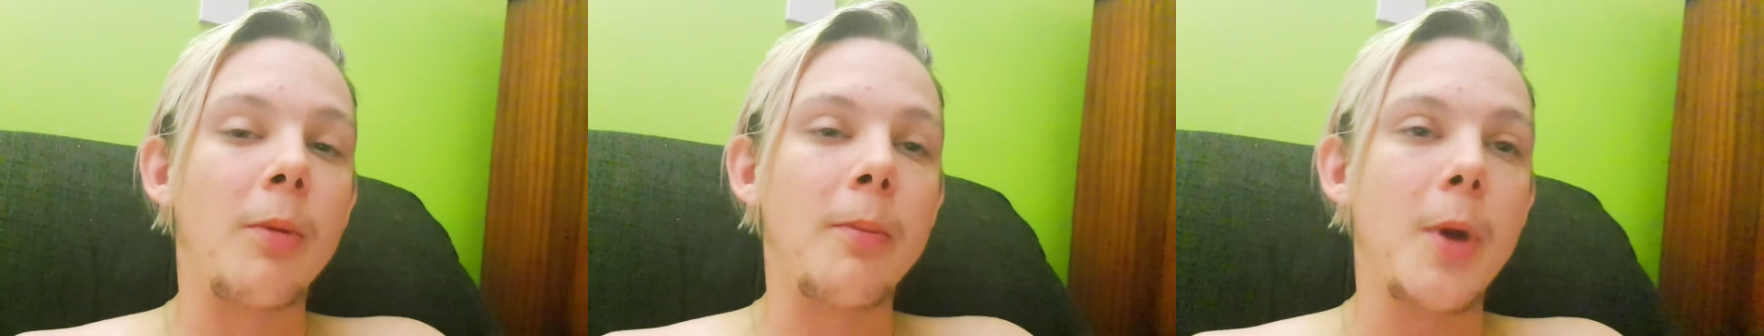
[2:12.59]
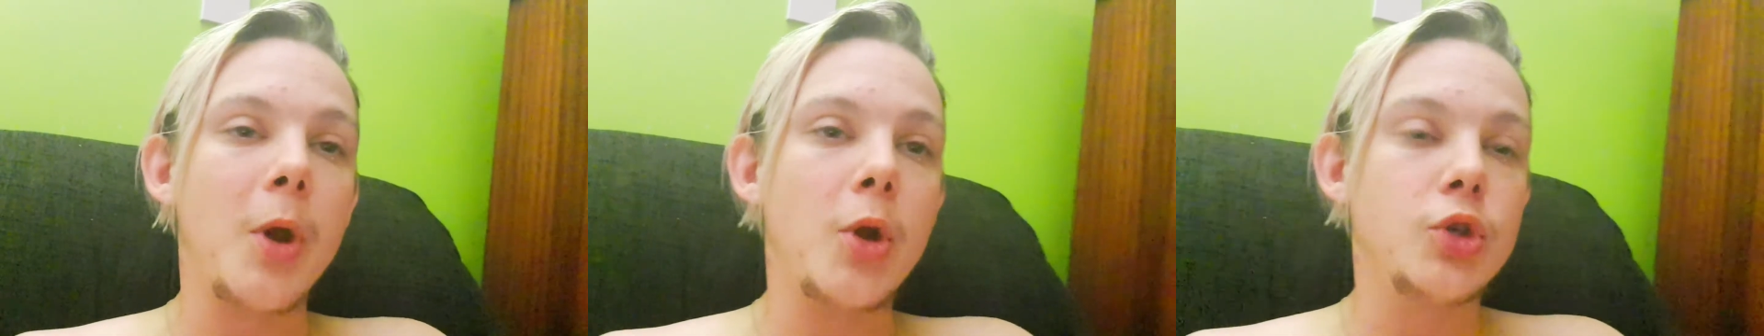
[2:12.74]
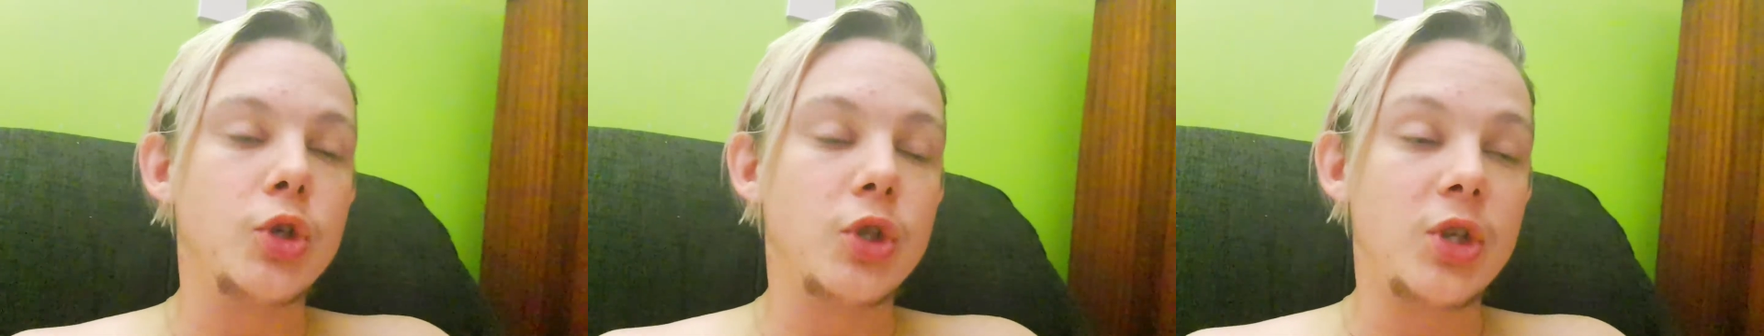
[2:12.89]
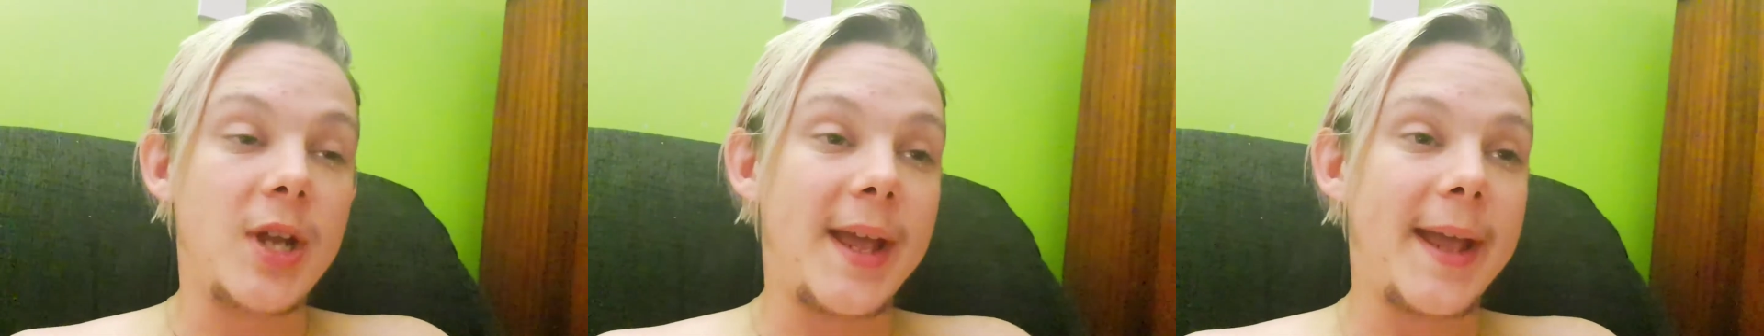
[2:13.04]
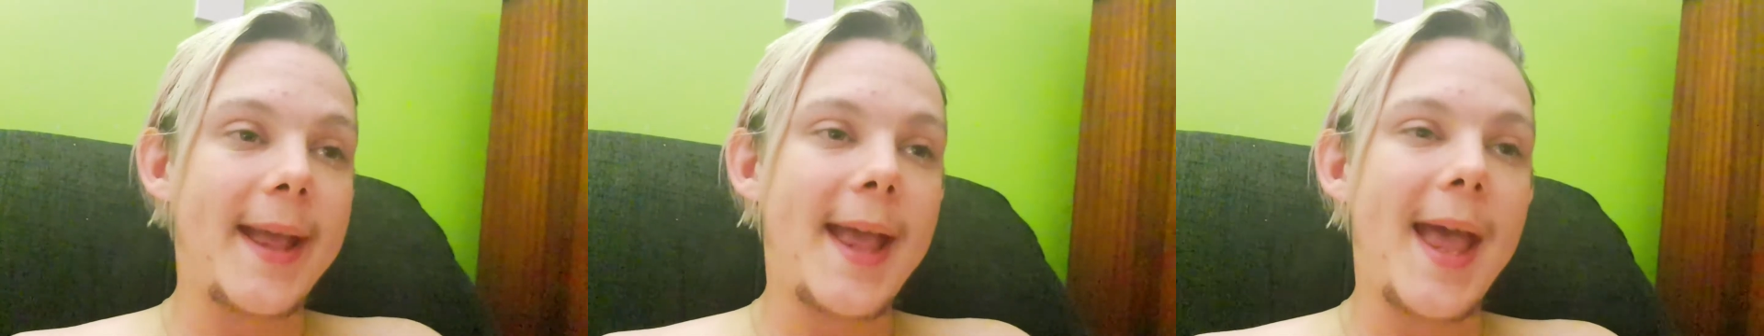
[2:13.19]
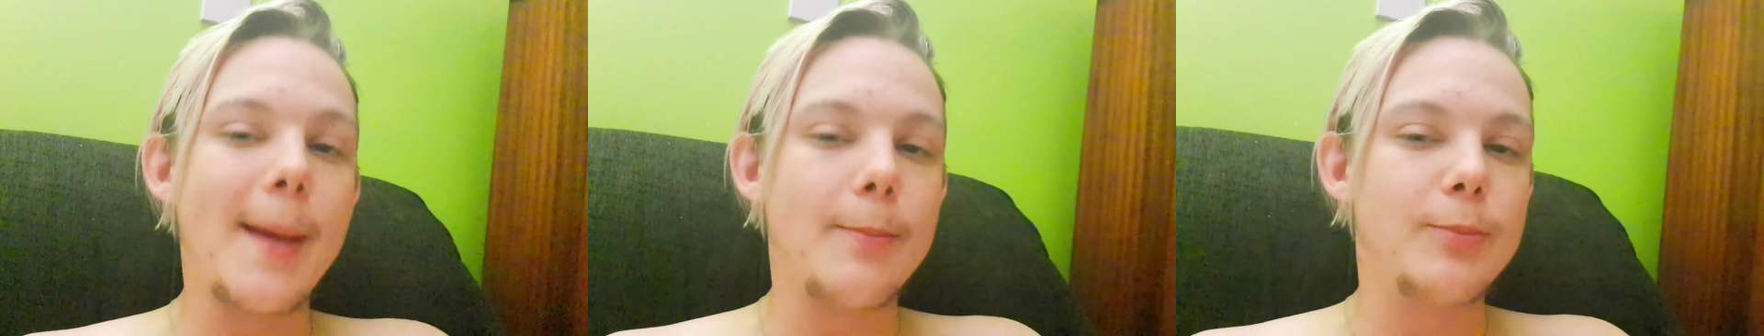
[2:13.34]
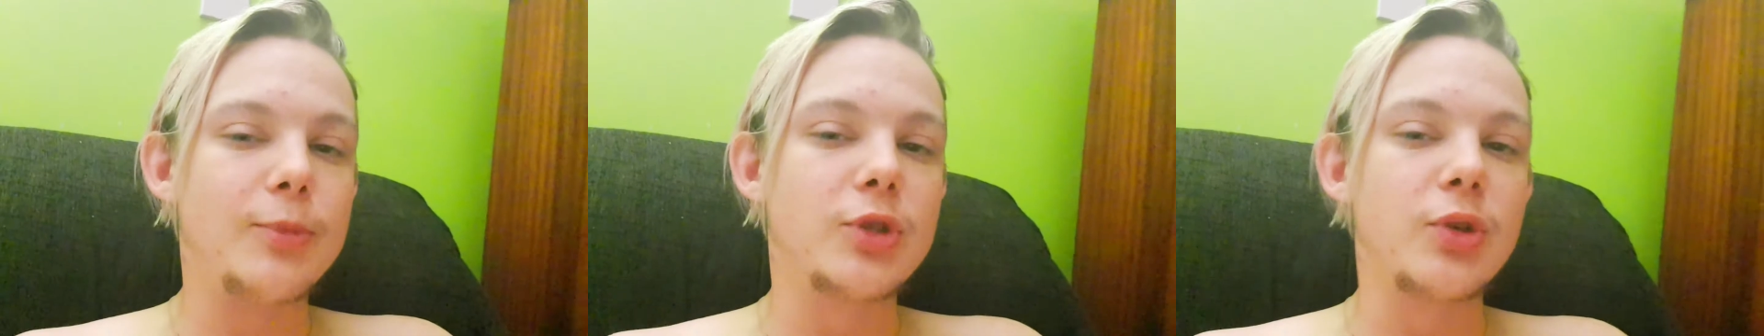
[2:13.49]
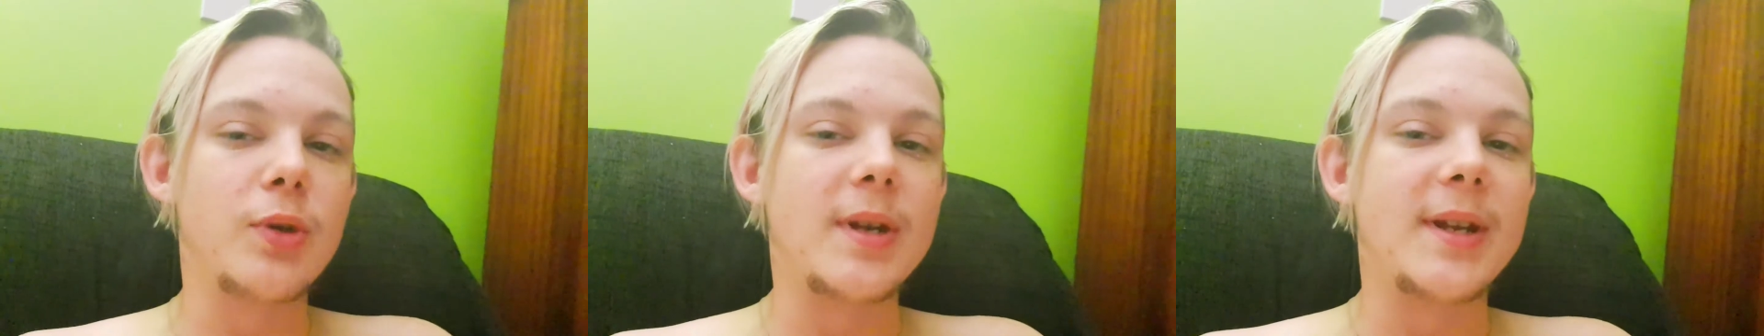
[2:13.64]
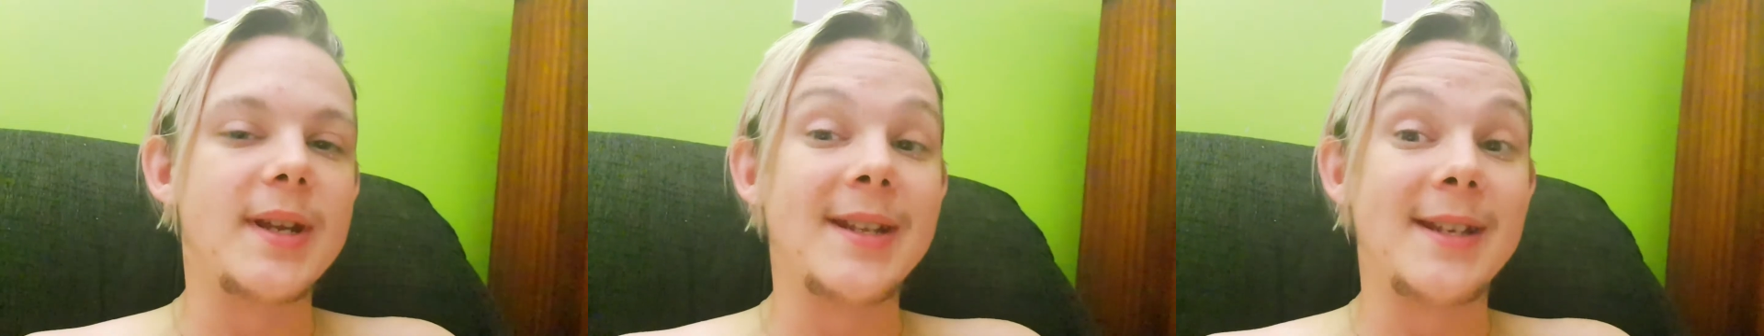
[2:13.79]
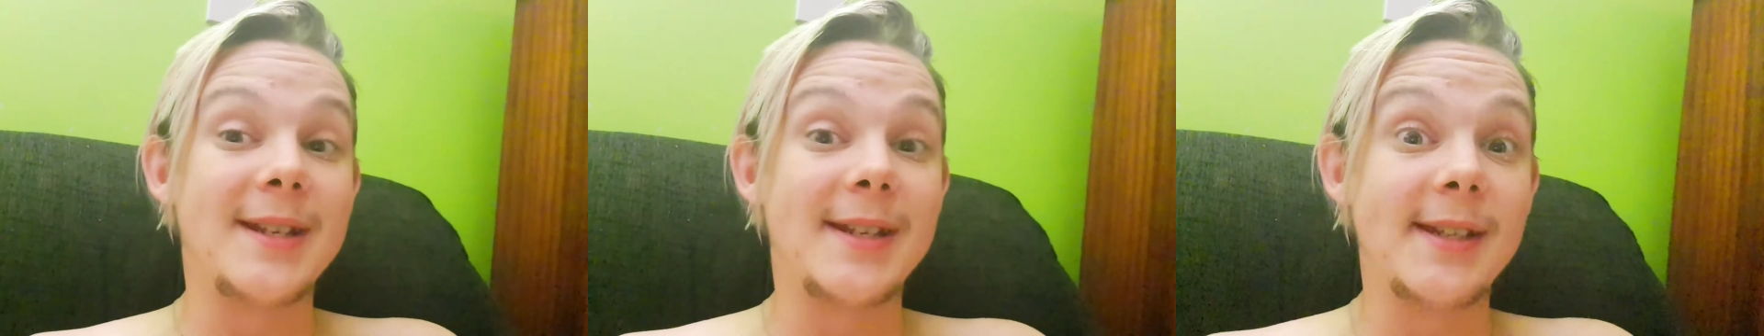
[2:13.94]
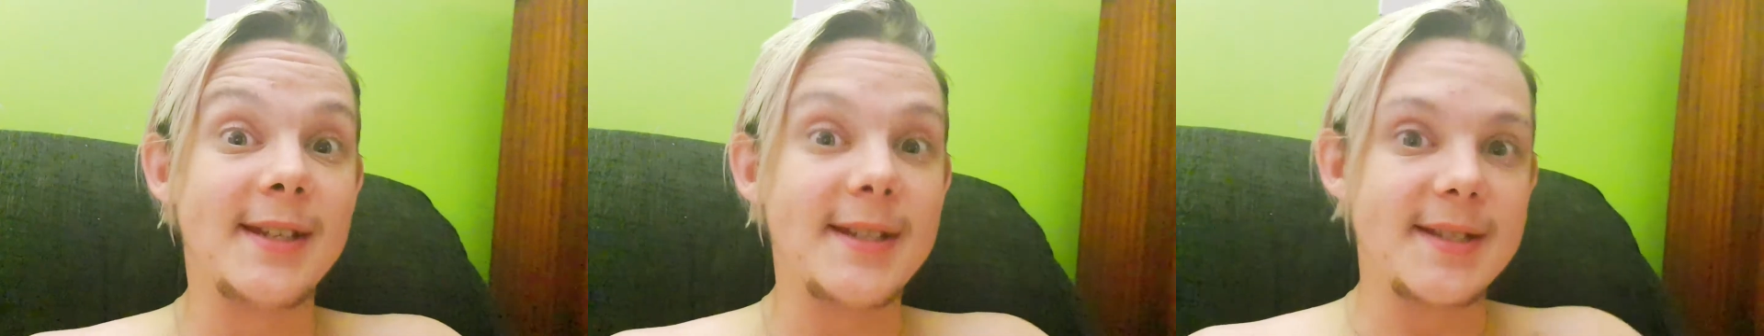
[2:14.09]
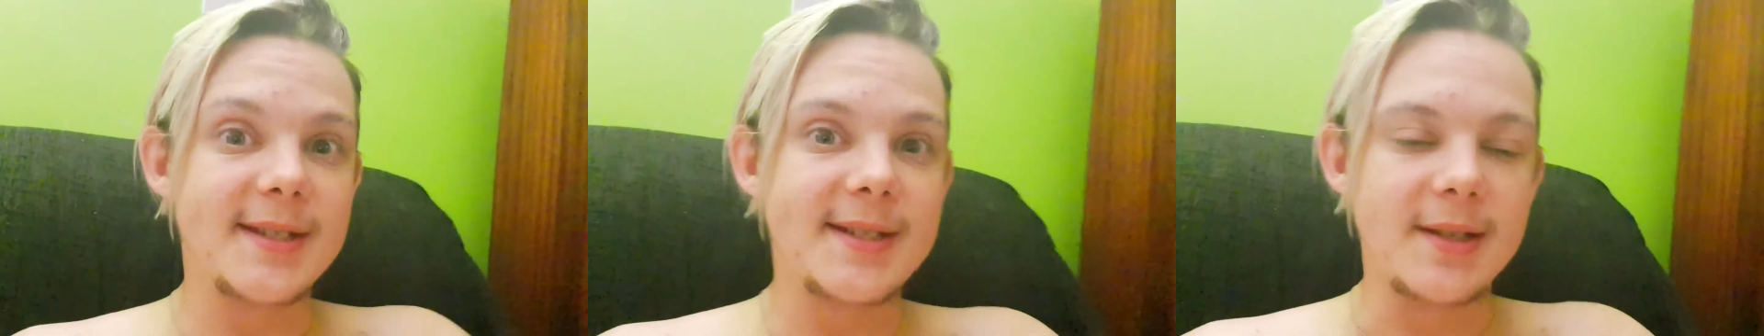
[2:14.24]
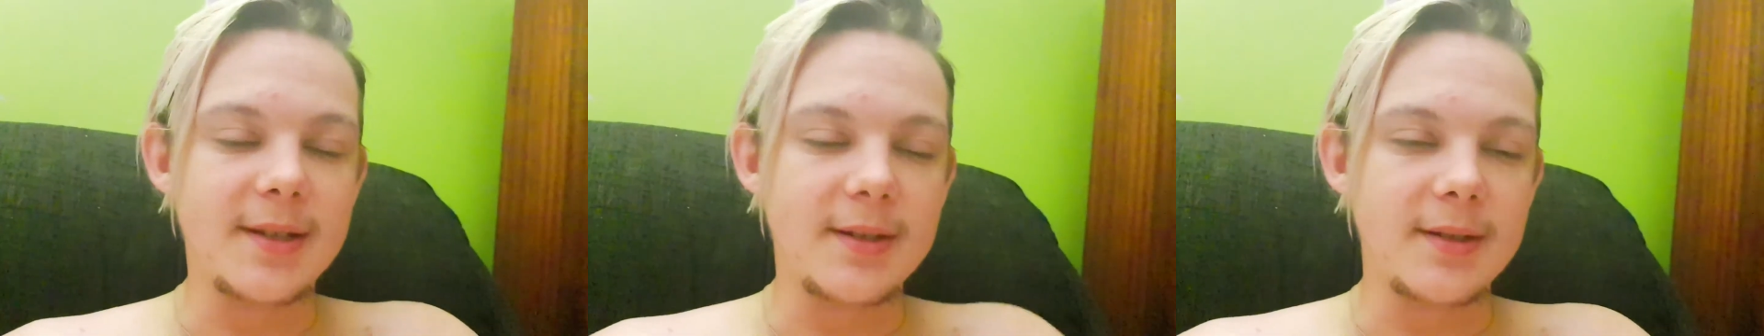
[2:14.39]
emotion and capture it in an
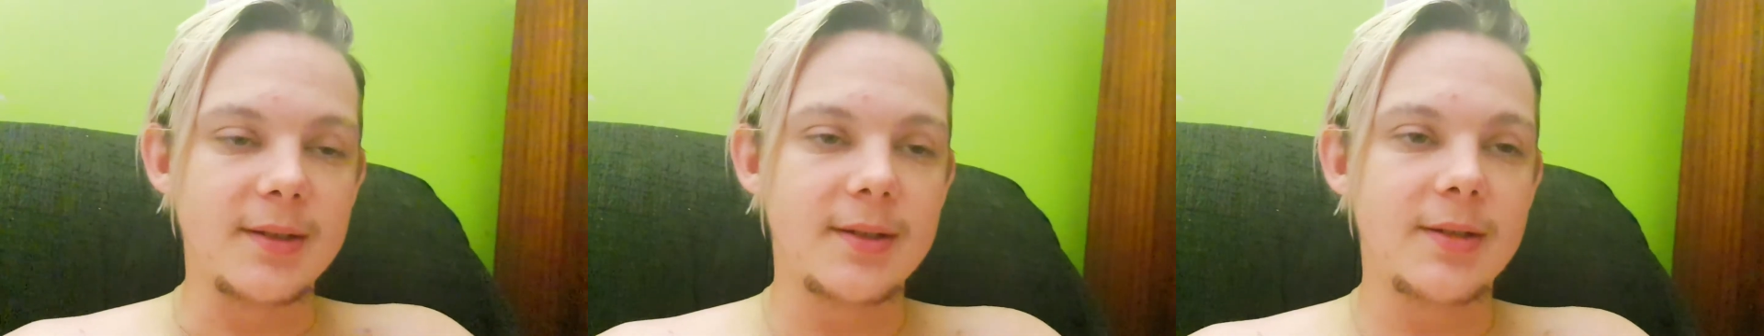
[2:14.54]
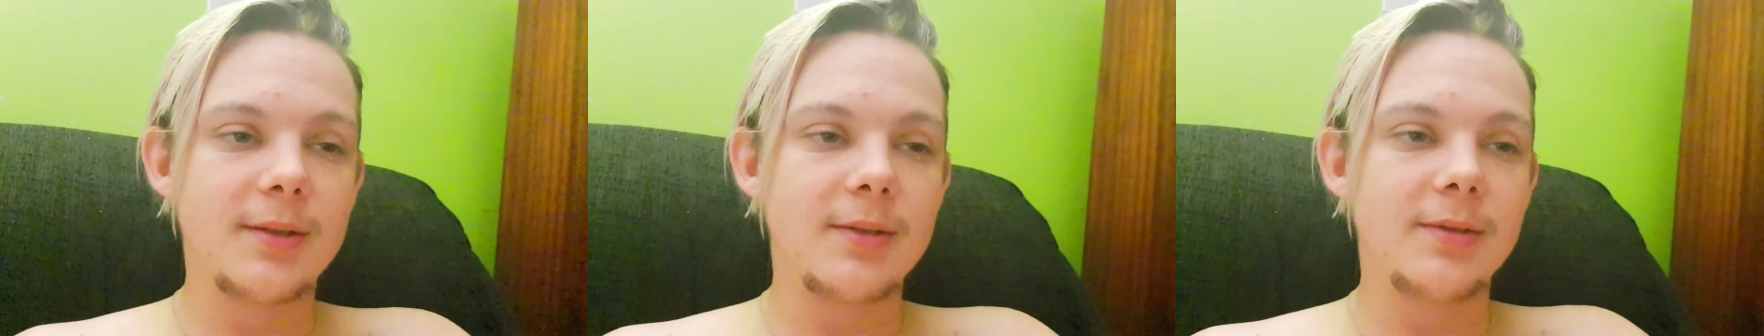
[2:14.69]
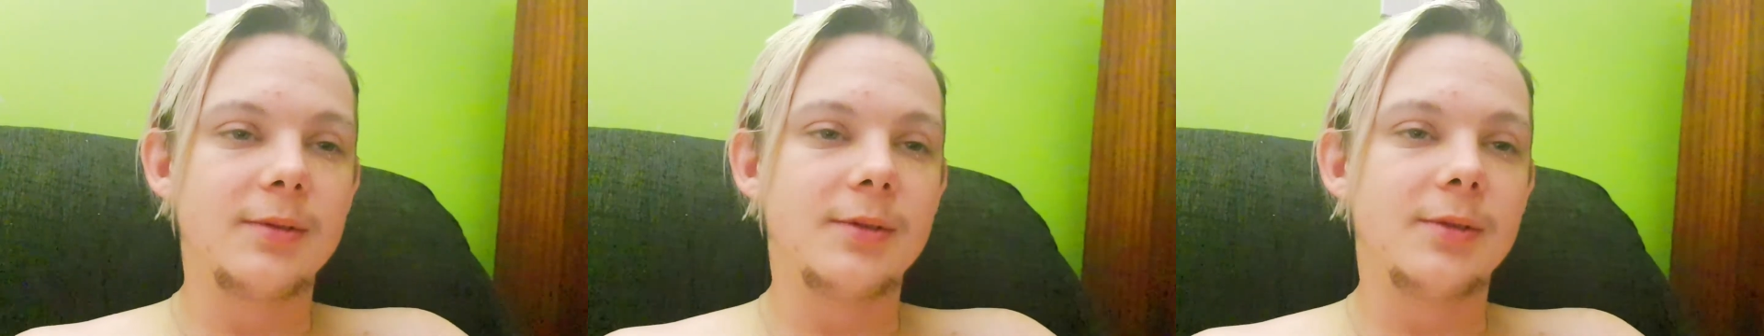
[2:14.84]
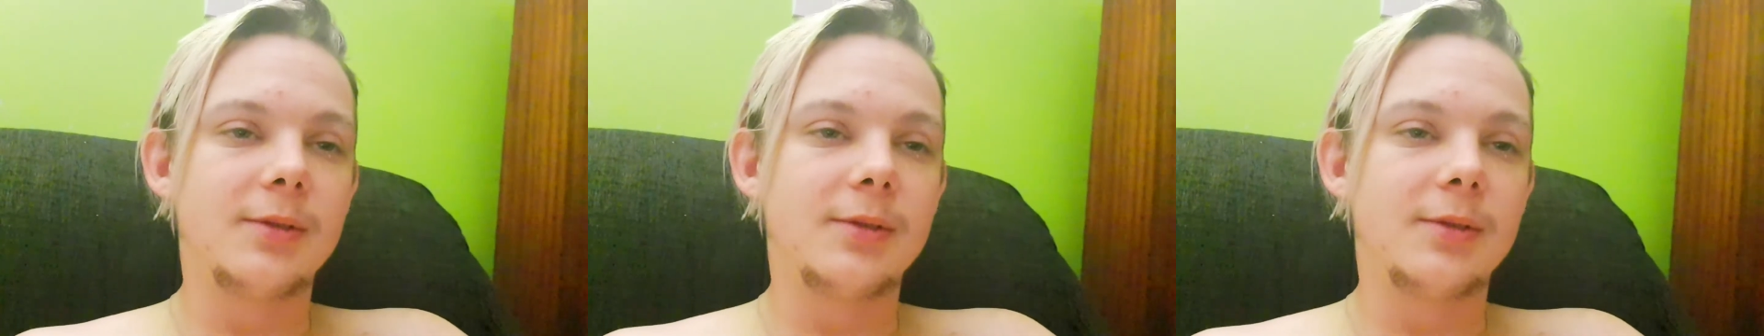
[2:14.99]
instant.